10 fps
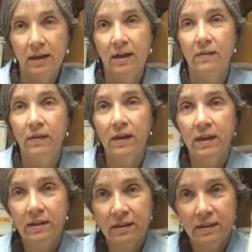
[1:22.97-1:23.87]
and
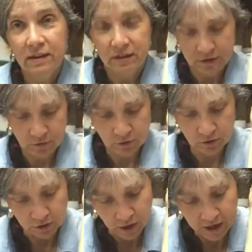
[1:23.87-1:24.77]
then you're going to
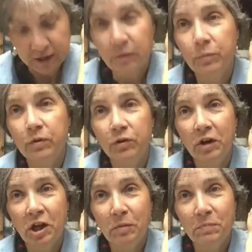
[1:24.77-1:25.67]
line up with your
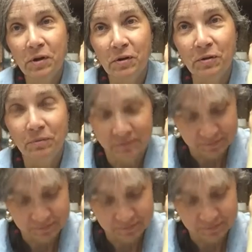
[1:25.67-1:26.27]
elbow